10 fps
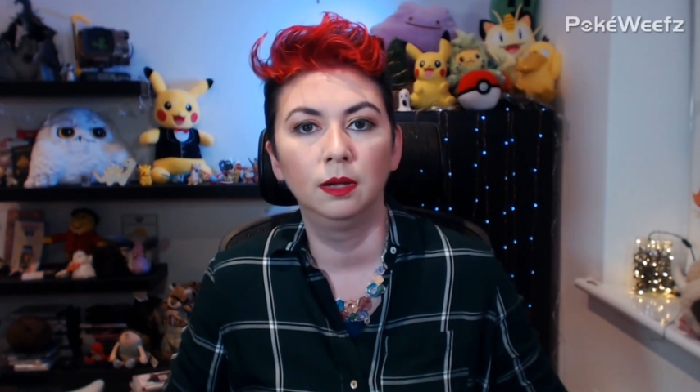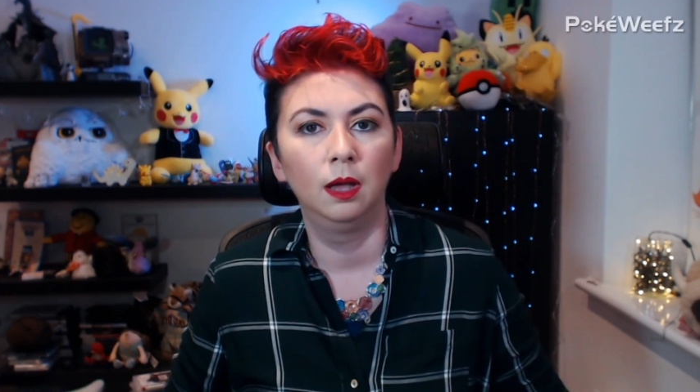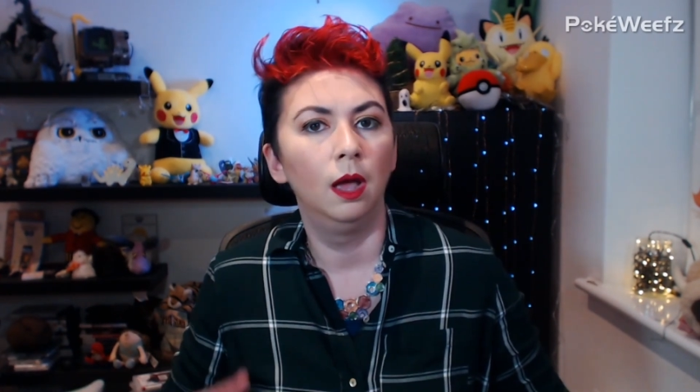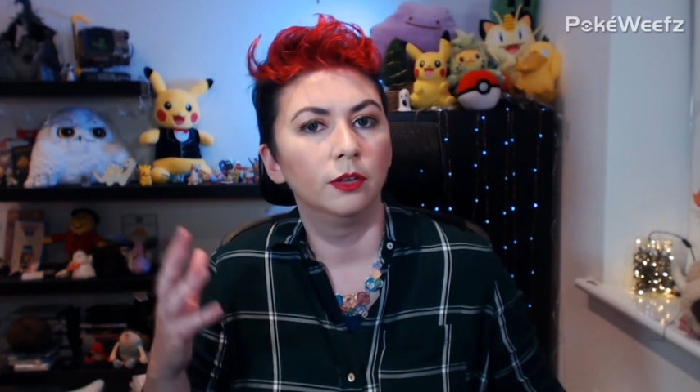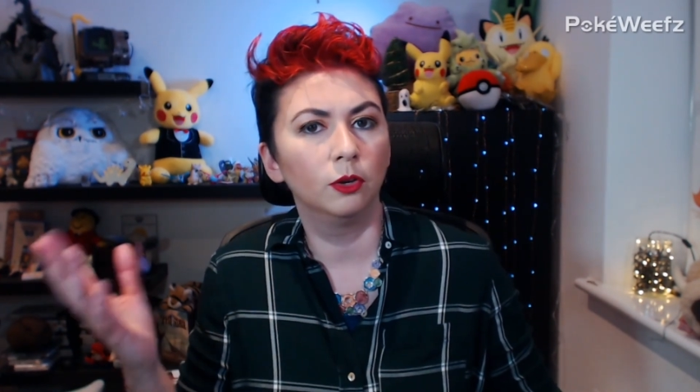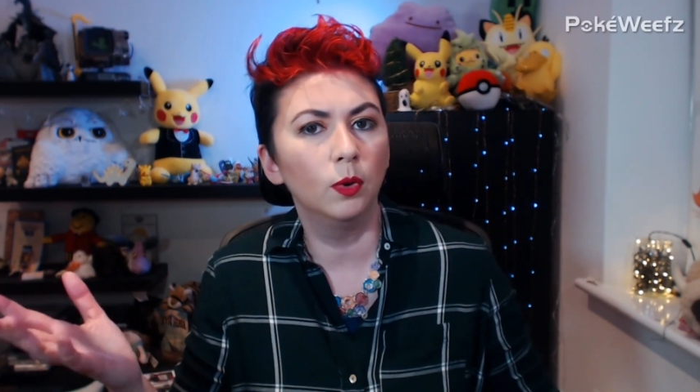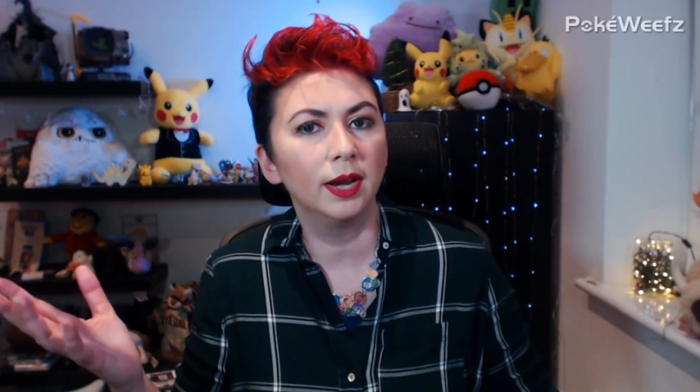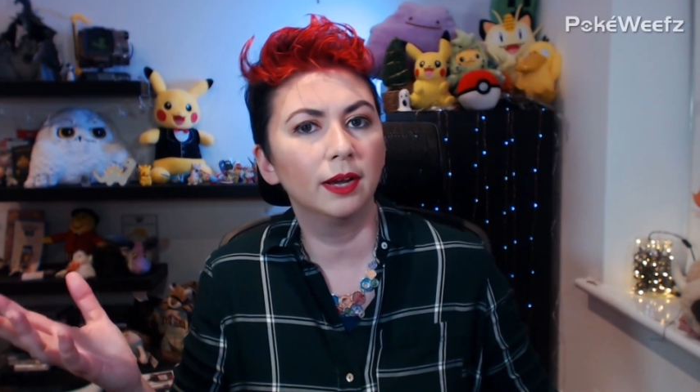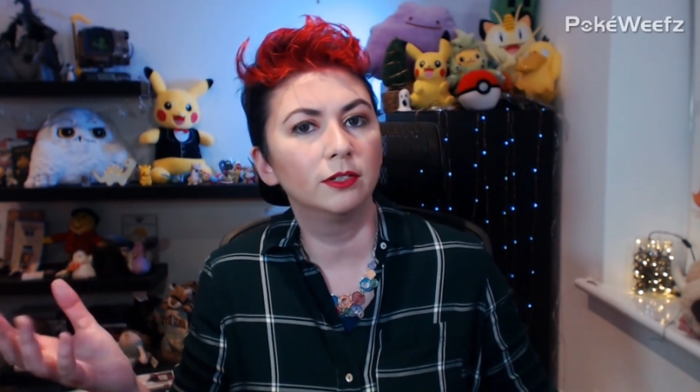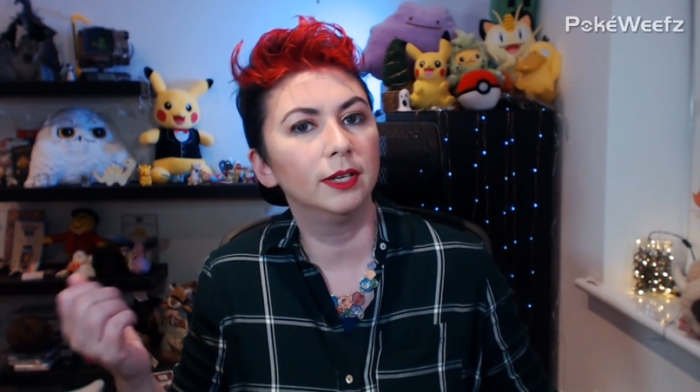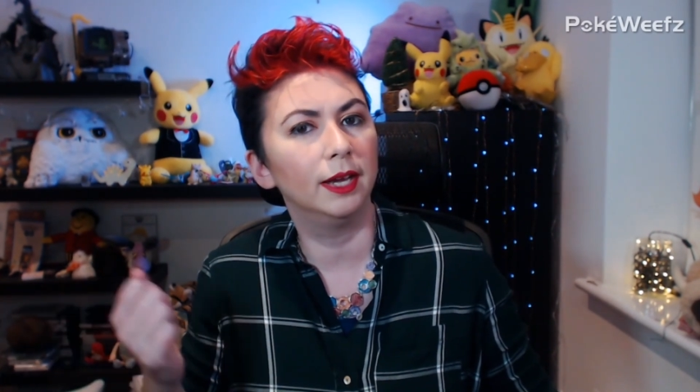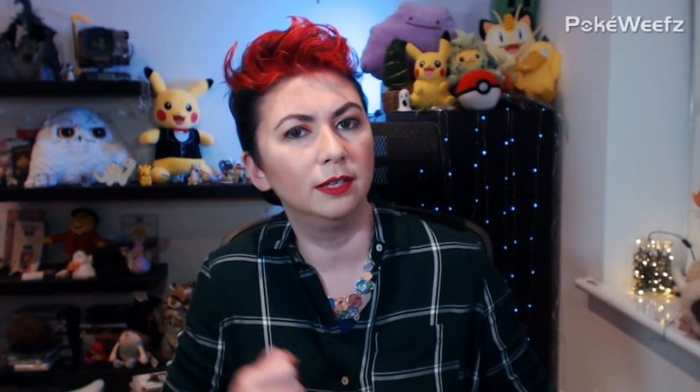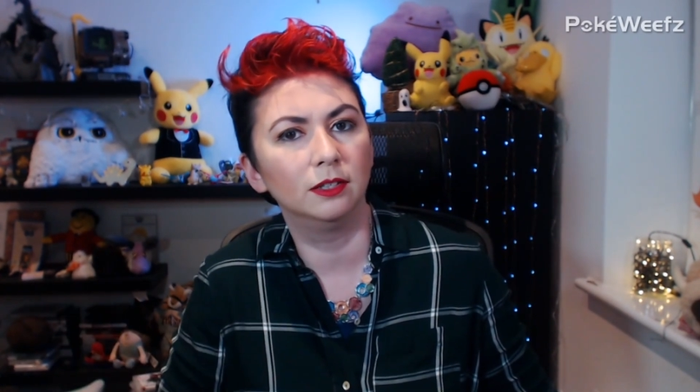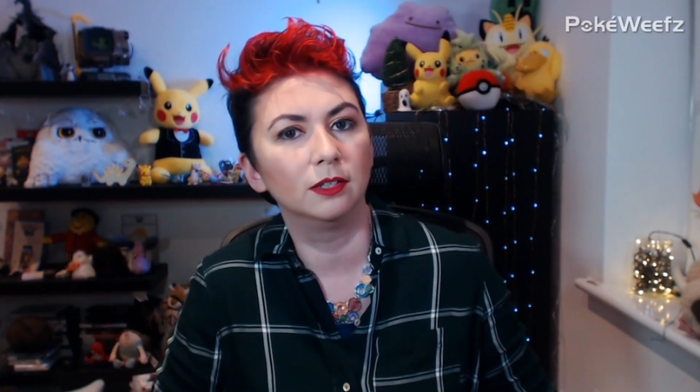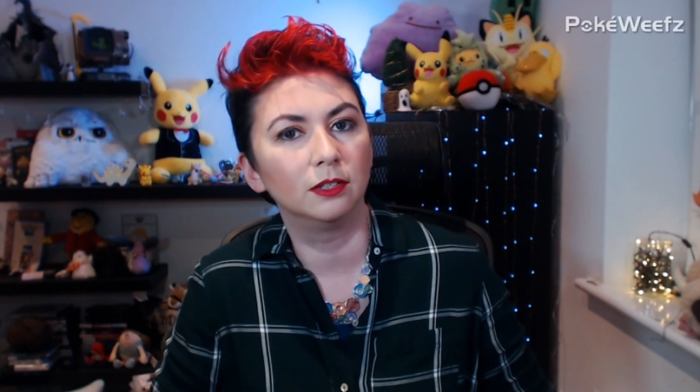So what actually is
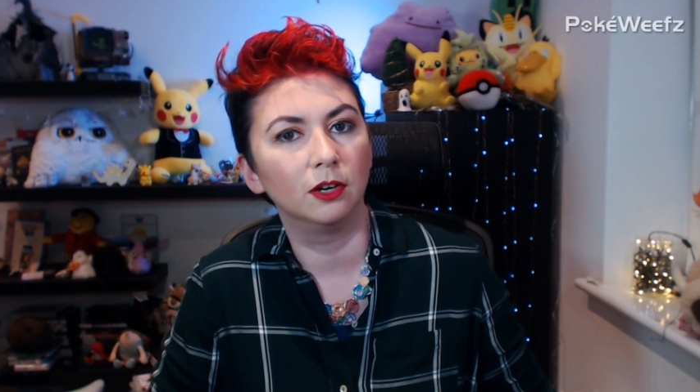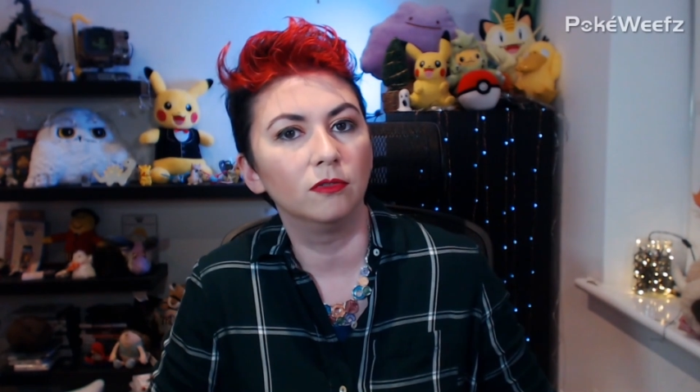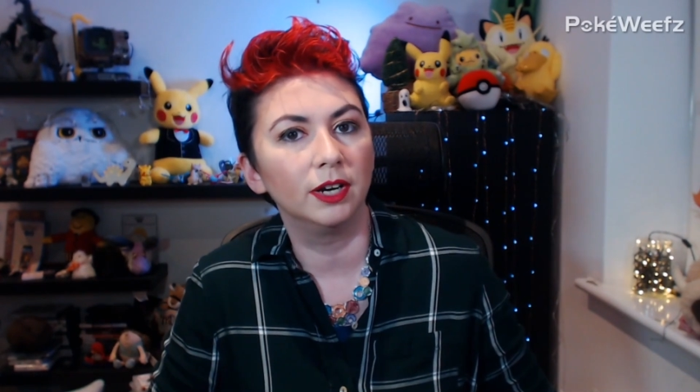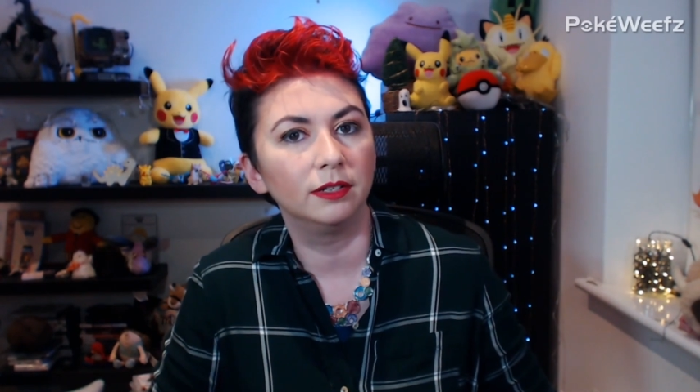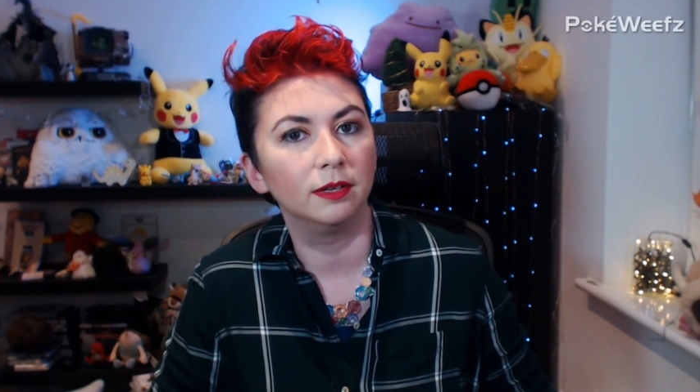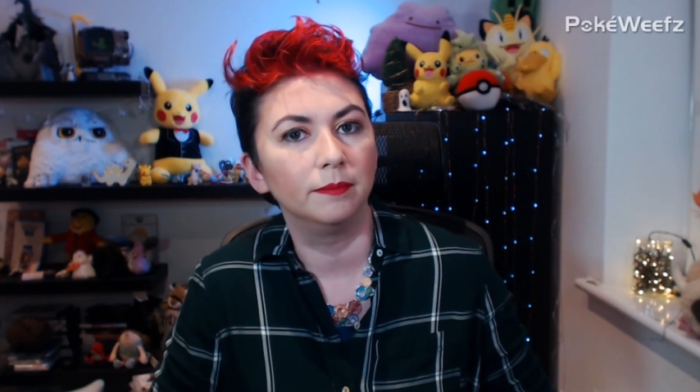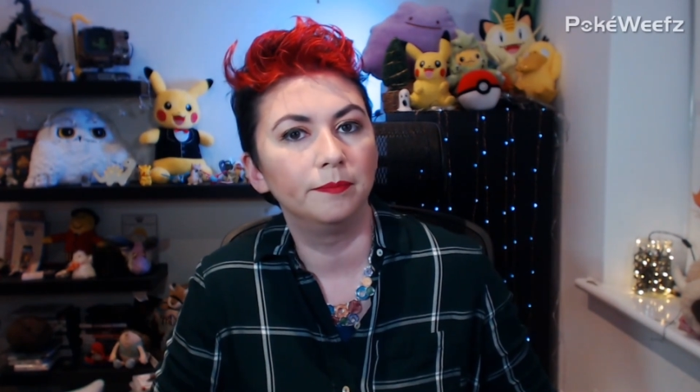the star rating?